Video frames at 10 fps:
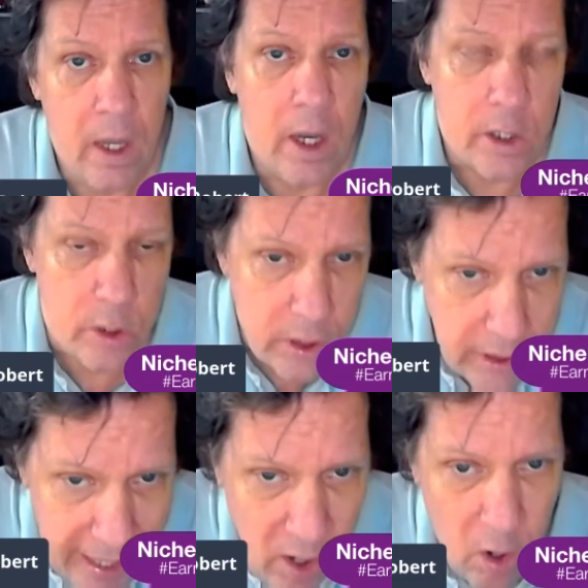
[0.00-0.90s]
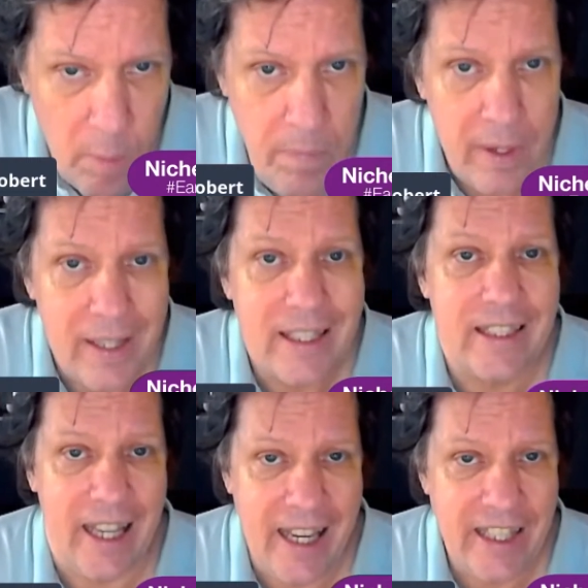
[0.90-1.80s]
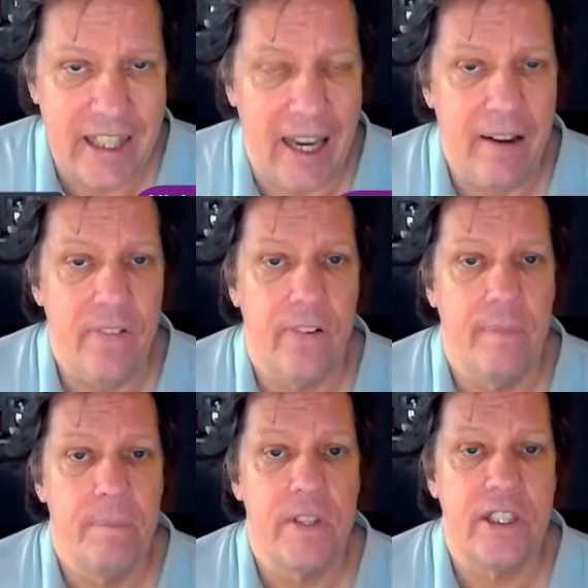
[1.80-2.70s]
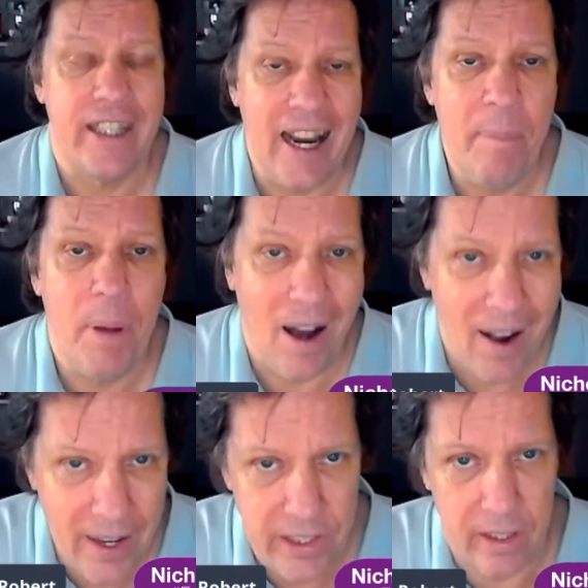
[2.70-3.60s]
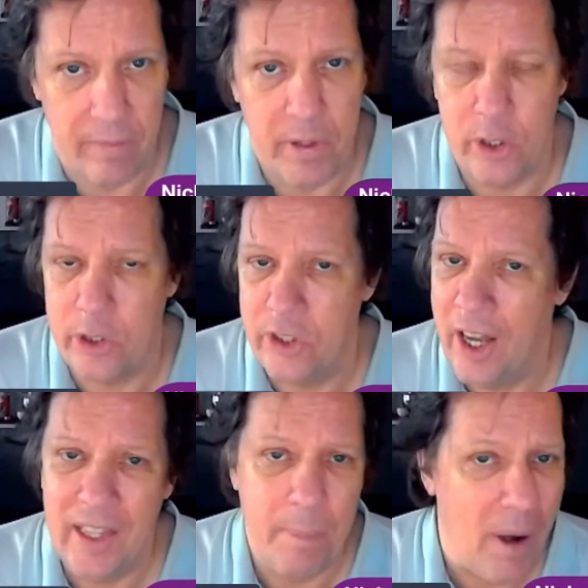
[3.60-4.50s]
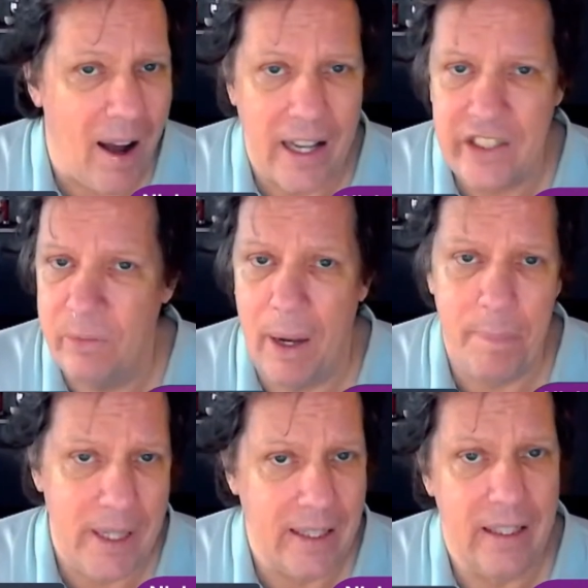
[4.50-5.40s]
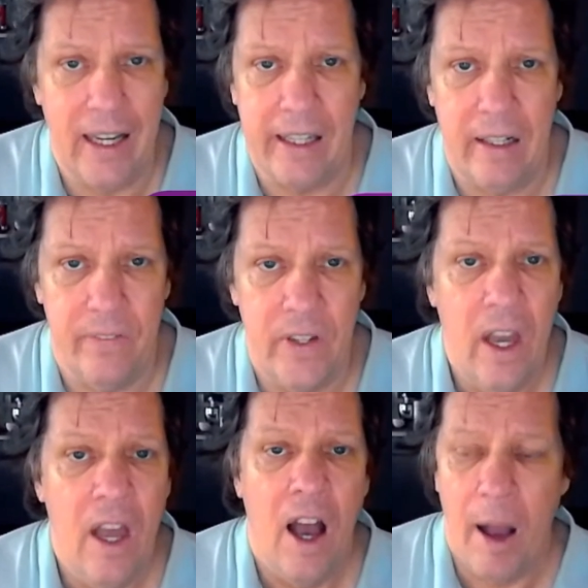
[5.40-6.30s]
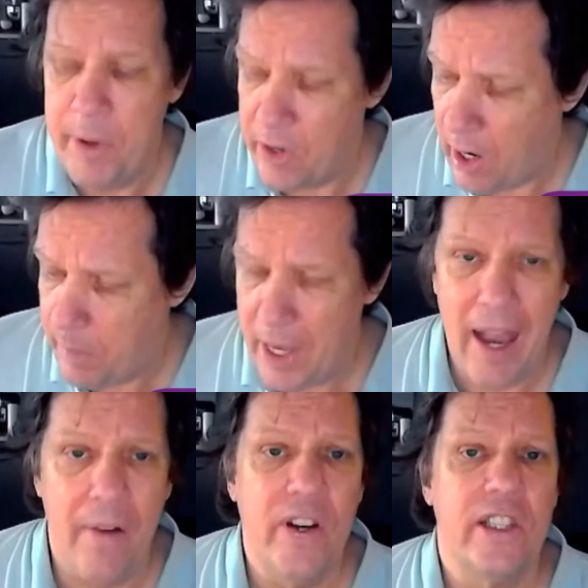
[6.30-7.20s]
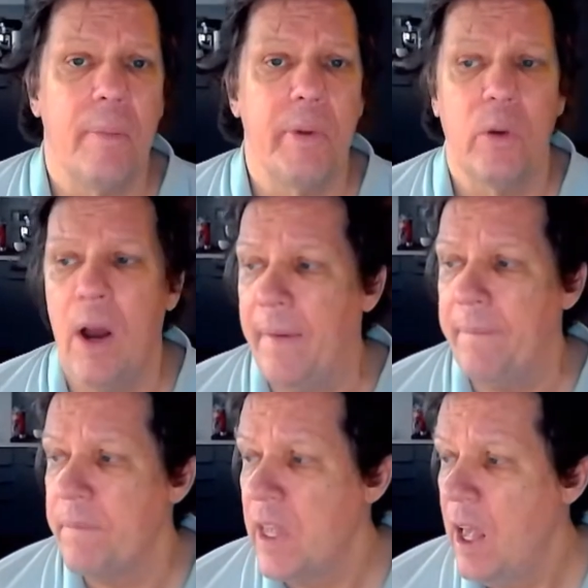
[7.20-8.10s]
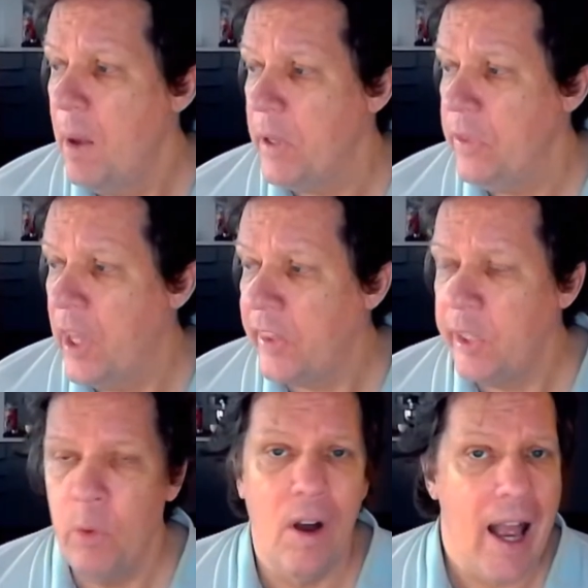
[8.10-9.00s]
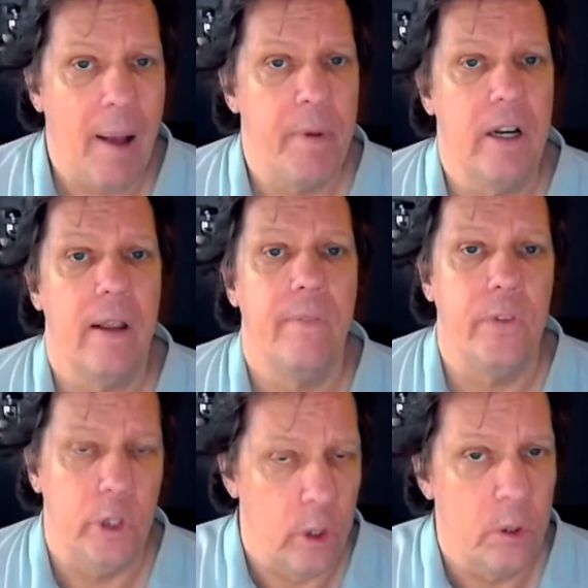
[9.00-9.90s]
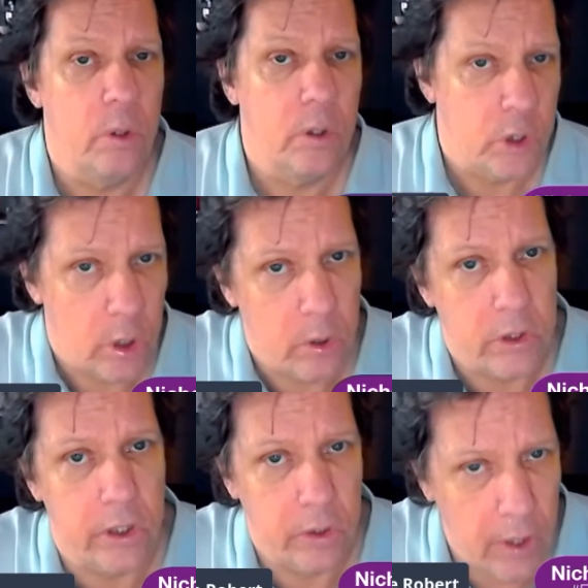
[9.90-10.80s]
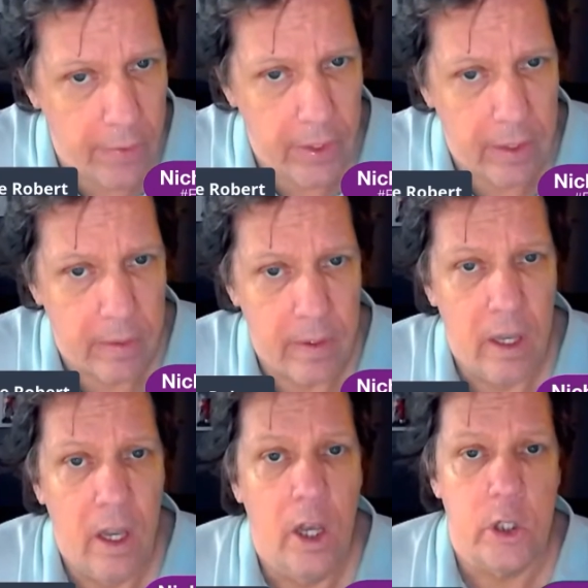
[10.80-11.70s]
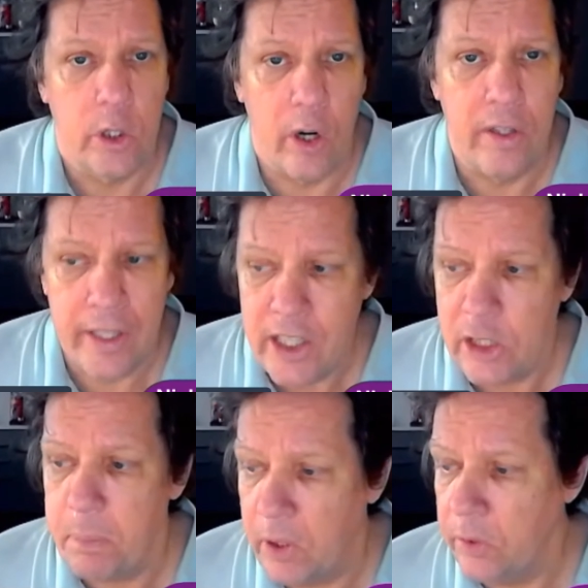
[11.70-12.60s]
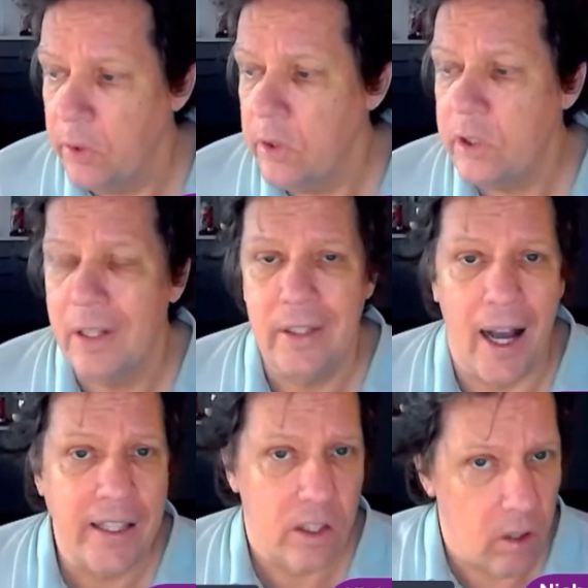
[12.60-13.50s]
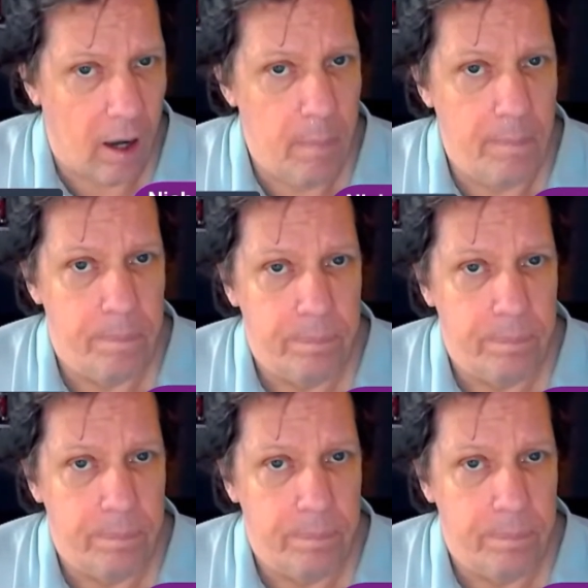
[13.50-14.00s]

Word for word: So stay home, stay safe Stay positive because there's nothing positive about being negative. I'm here to help you every step of the way, but nothing will happen if you choose to do nothing. So go to nichebuilders.club.